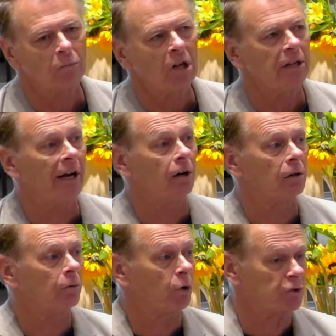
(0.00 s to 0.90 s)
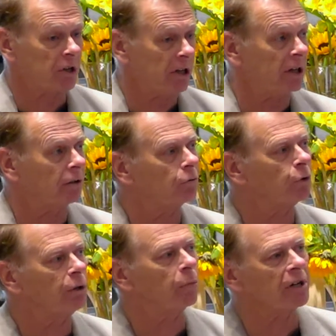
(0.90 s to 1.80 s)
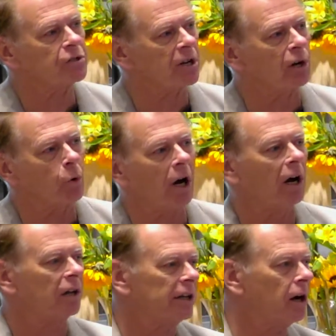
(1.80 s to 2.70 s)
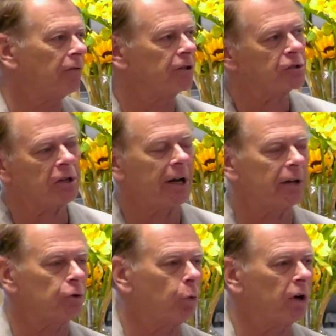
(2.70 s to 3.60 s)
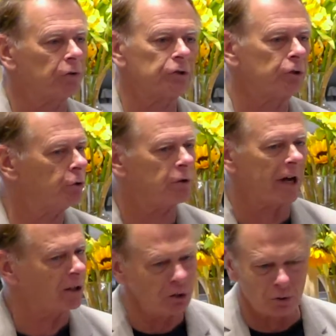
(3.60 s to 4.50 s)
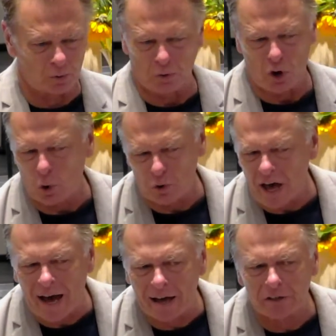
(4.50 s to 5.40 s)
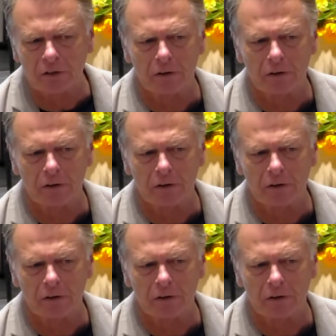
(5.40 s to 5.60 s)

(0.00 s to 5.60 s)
Now, once again, we might say, well, he obviously had the wealth to do that. You don't know that.